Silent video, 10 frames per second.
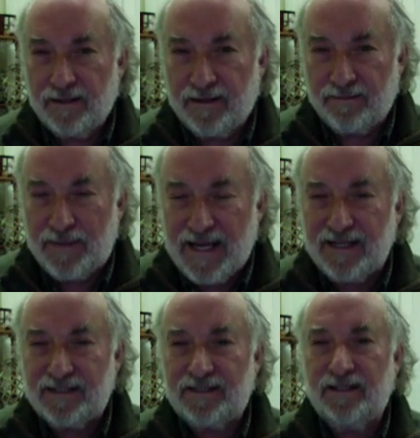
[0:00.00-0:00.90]
the
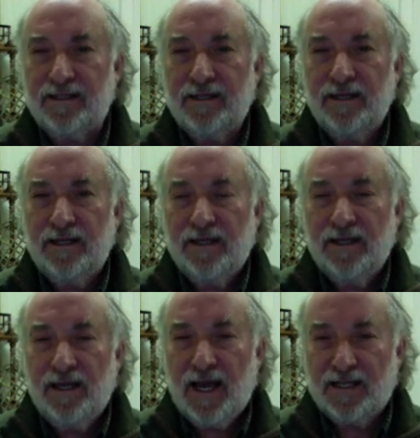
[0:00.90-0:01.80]
beast
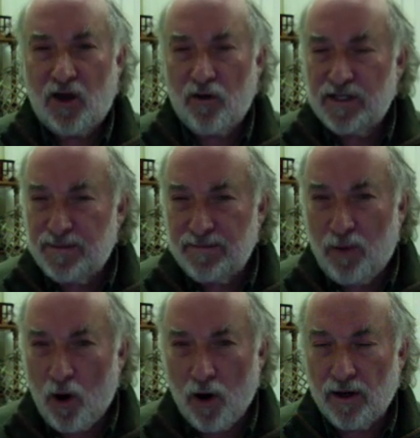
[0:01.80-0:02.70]
has always been
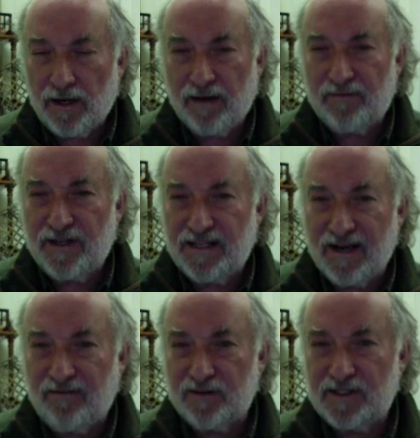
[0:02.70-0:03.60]
part of the
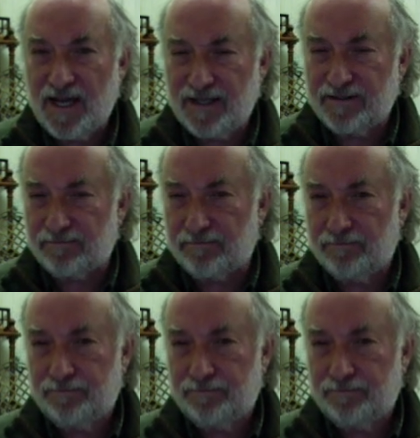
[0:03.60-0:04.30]
devil's kingdom.